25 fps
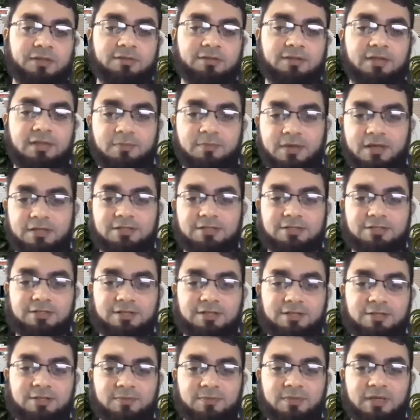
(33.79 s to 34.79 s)
than
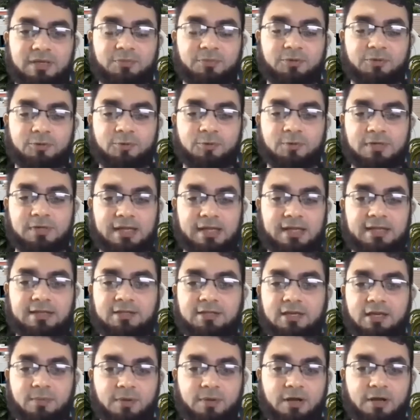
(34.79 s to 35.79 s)
messaging to people who need
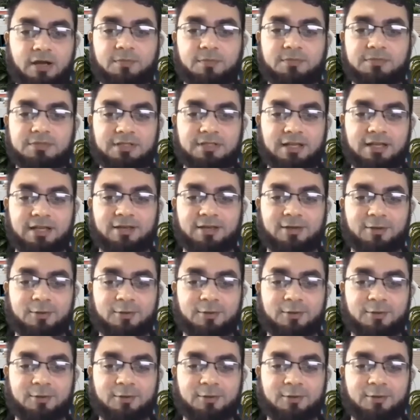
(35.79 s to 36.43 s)
kebabs, like,